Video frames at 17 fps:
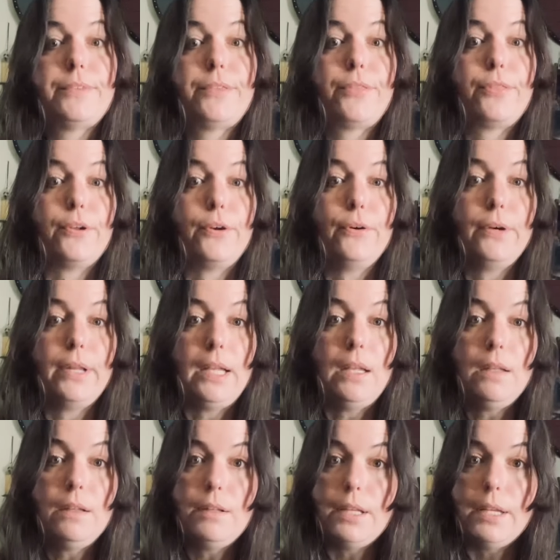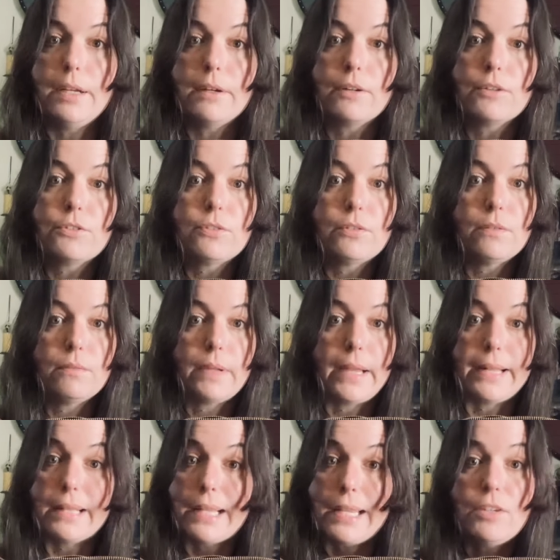30 years
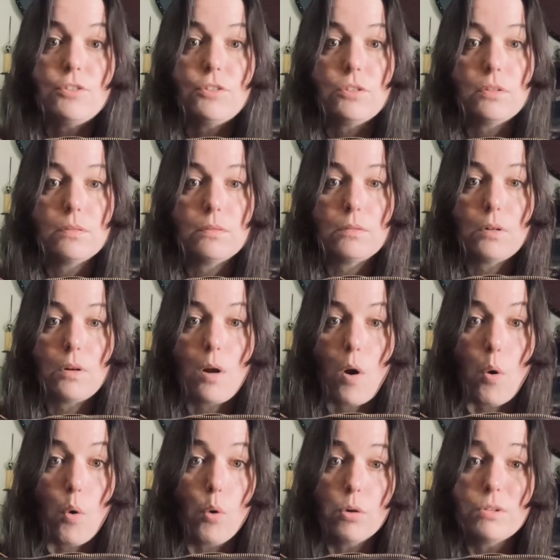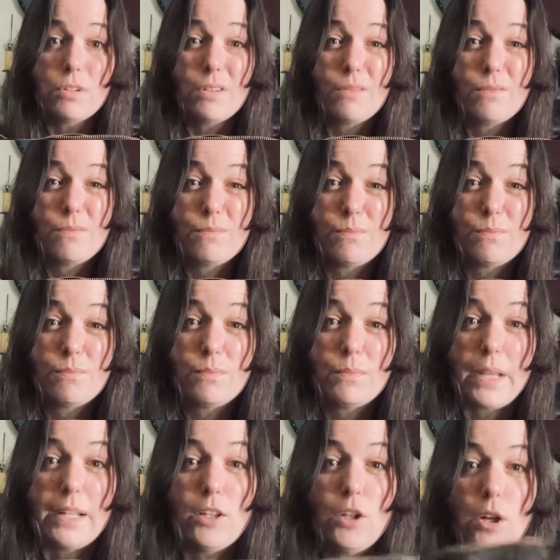at least old.
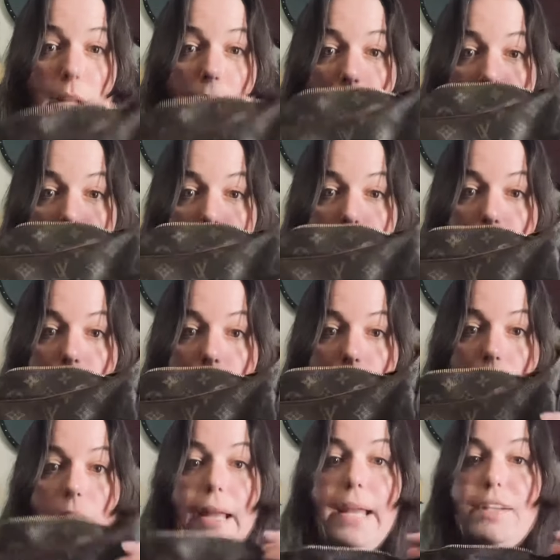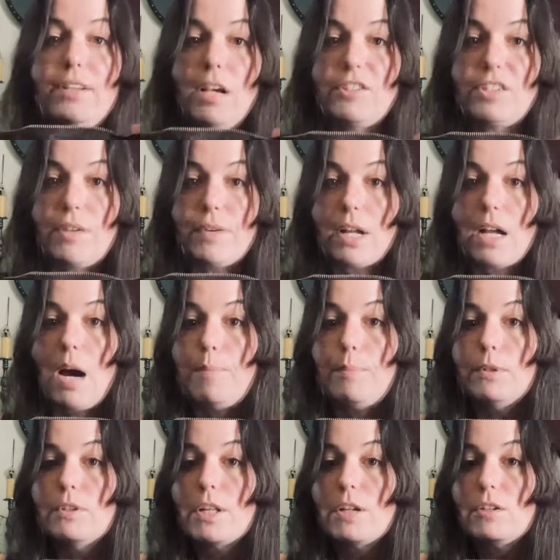And look at it. It does have a
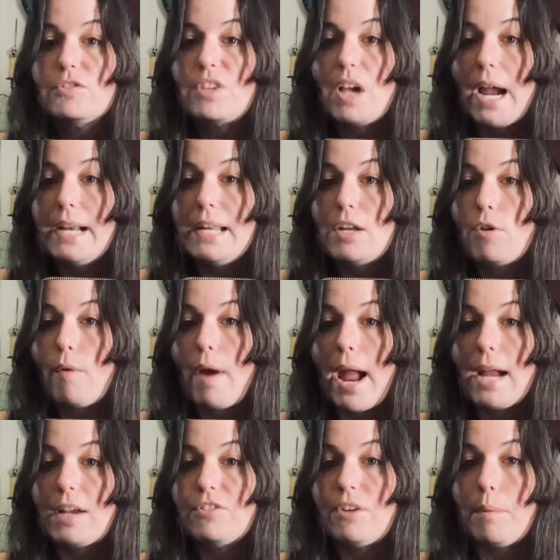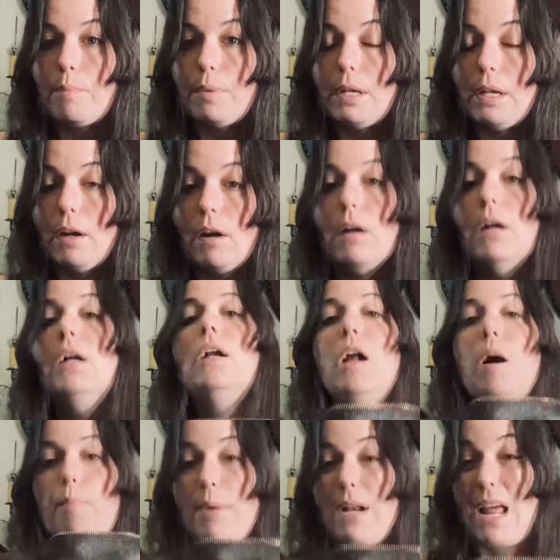couple little tiny cracks up here,
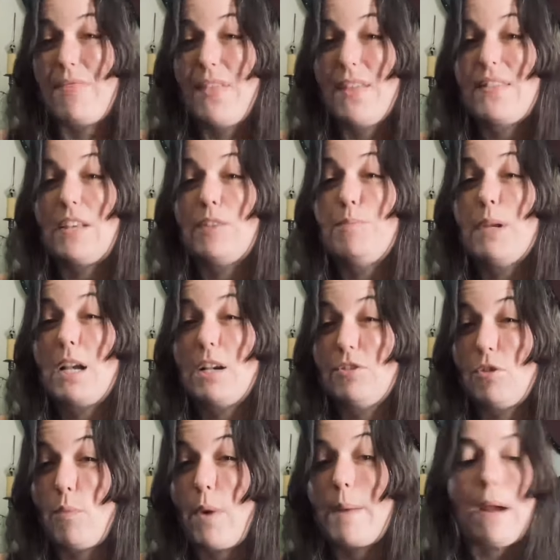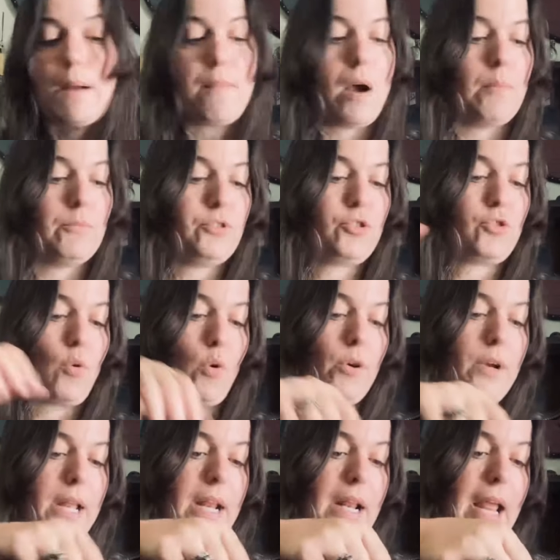but I think that's because of the way my mom
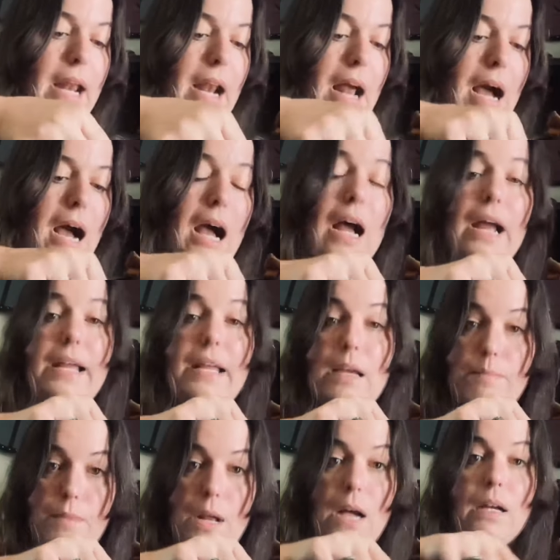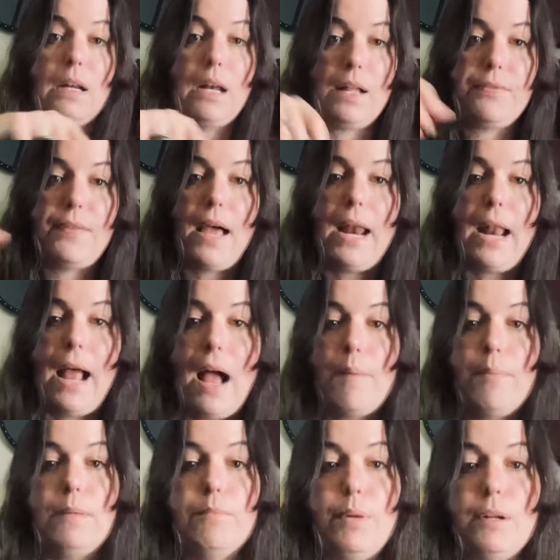stored it, and I am not going to let that
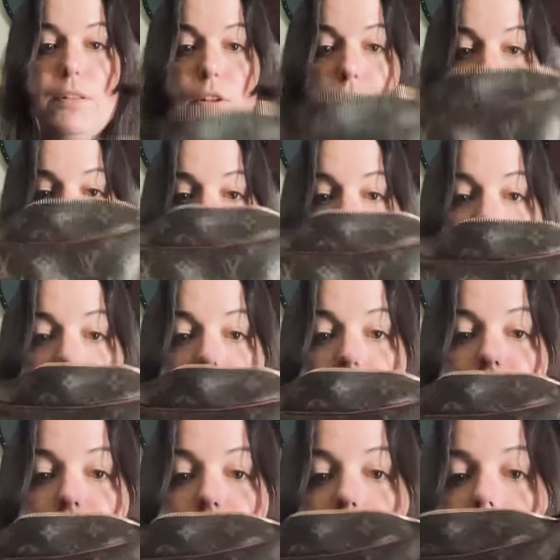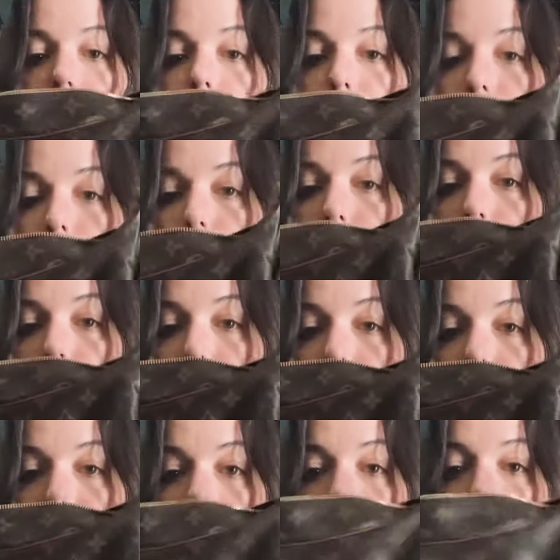happen. But look at this. It's got a beautiful
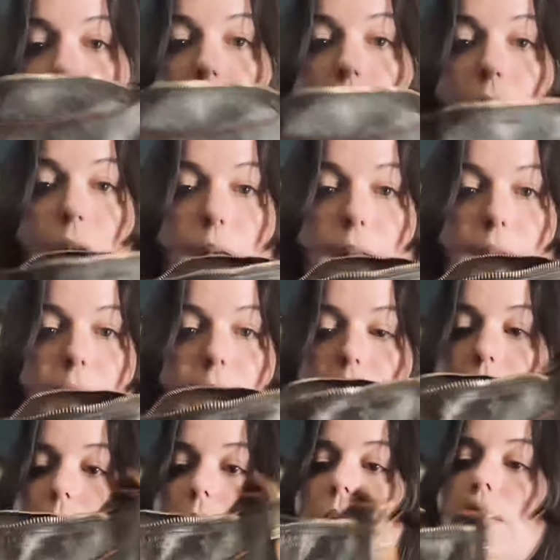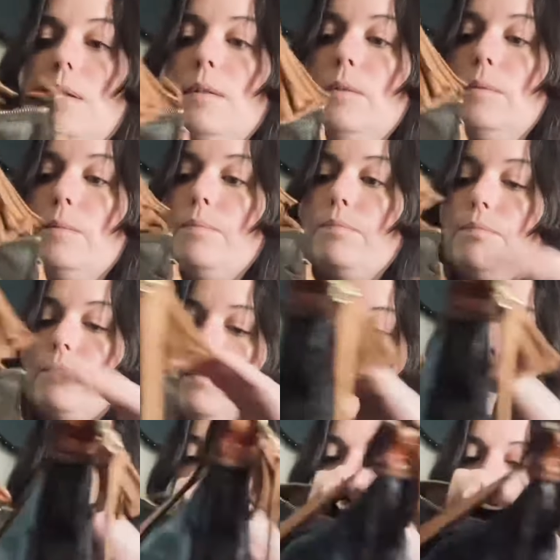patina on it.
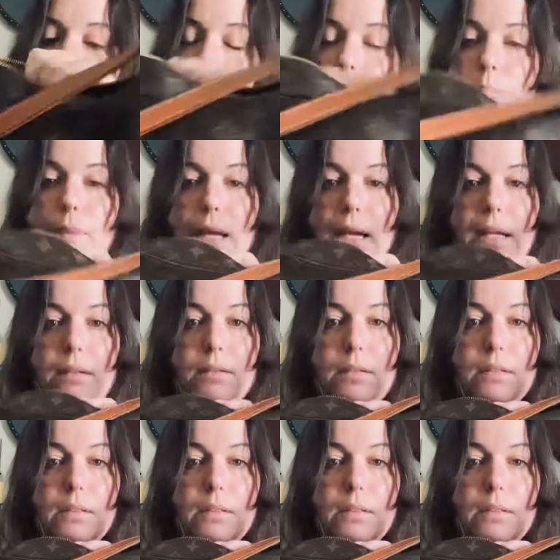You know, I mean,